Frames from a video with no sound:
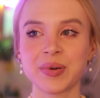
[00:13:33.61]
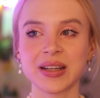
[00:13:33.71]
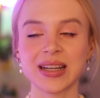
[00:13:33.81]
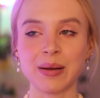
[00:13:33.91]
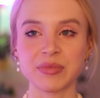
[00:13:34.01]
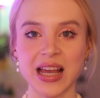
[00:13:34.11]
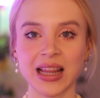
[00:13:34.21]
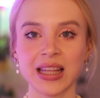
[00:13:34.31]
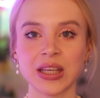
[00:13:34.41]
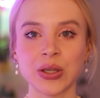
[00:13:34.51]
but I'm
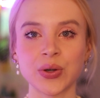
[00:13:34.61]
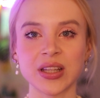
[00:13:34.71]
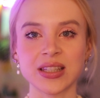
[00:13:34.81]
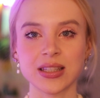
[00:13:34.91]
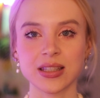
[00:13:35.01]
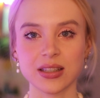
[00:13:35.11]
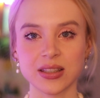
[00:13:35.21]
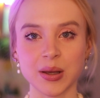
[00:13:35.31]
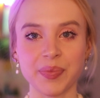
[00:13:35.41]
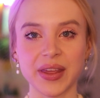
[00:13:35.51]
telling you, it's
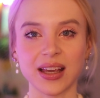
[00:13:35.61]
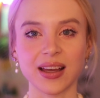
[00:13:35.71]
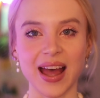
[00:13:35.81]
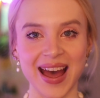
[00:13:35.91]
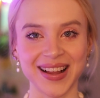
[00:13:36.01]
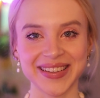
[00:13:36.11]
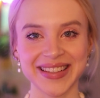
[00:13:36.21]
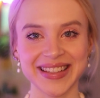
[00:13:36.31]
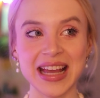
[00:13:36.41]
something else.